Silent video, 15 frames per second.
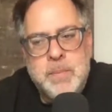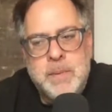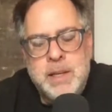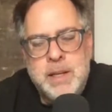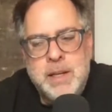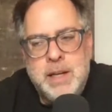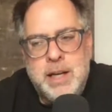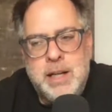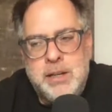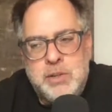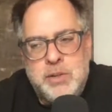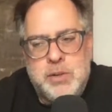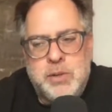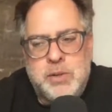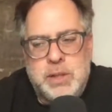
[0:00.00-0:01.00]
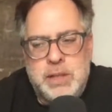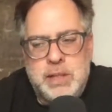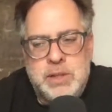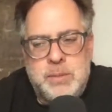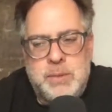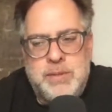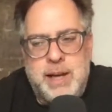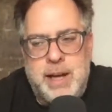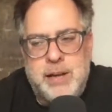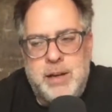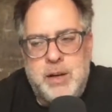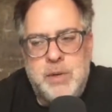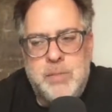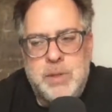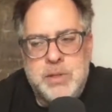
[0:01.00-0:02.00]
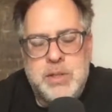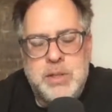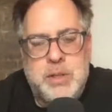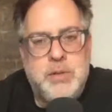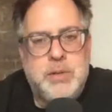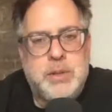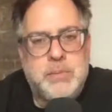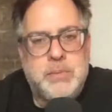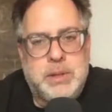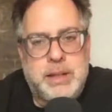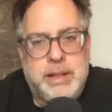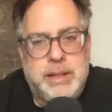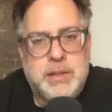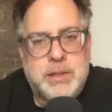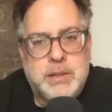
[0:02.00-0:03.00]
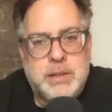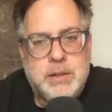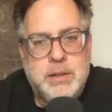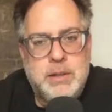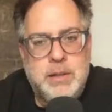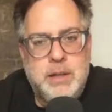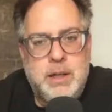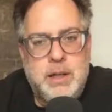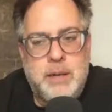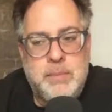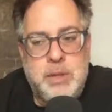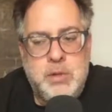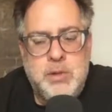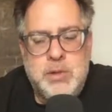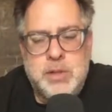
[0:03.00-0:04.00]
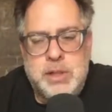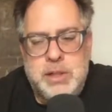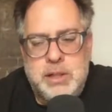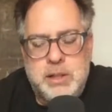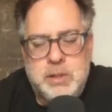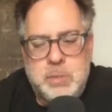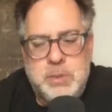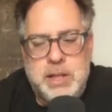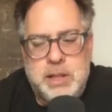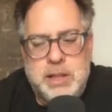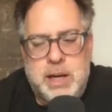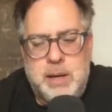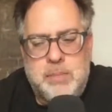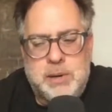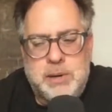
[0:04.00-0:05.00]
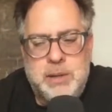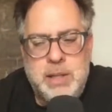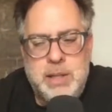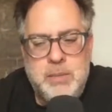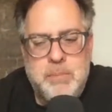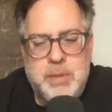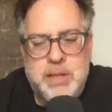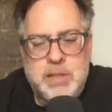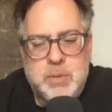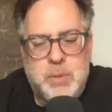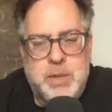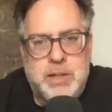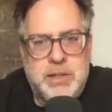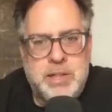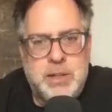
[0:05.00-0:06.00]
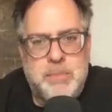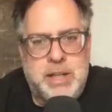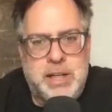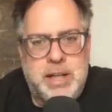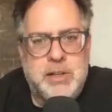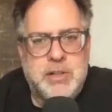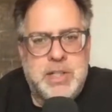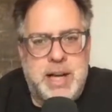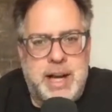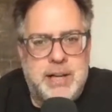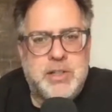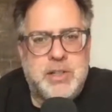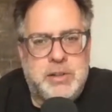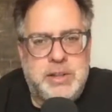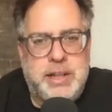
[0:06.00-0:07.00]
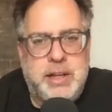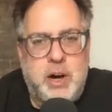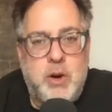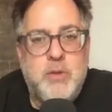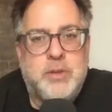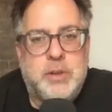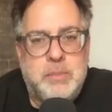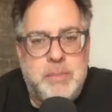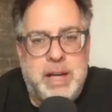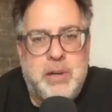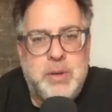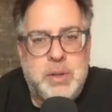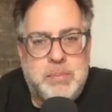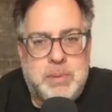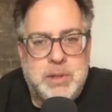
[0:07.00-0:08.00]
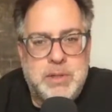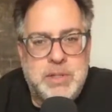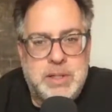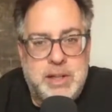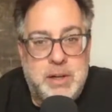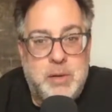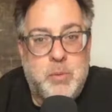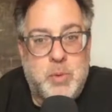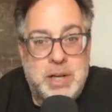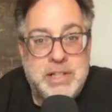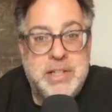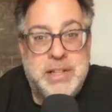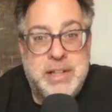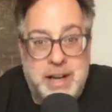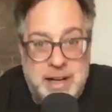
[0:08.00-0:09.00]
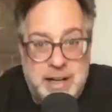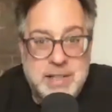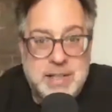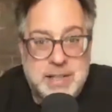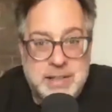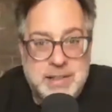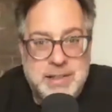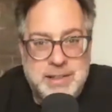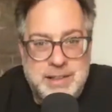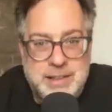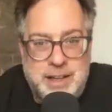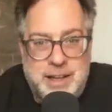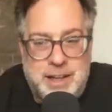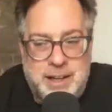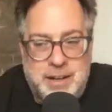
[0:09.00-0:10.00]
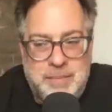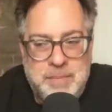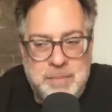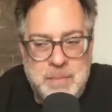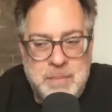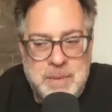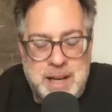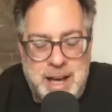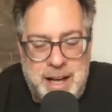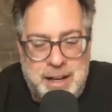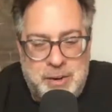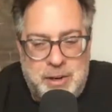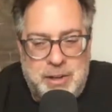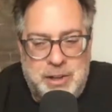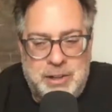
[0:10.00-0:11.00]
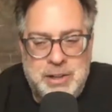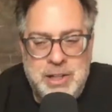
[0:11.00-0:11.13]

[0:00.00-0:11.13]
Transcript: And the truth is, we've had almost no complaints. Usually there's been a couple, but it's where somebody else actually overmailed the person and it wasn't us at all.